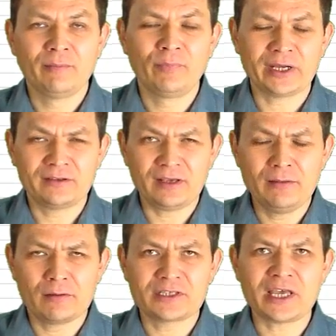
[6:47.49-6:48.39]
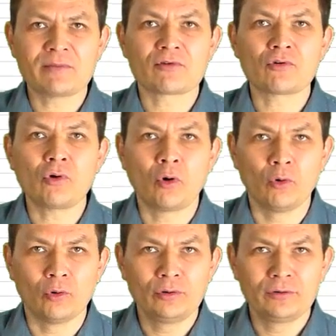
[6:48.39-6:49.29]
but in the same
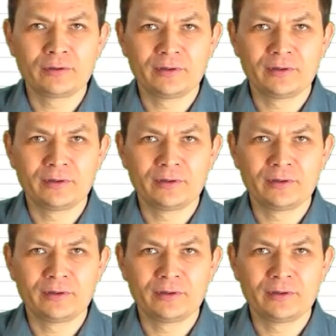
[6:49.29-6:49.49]
row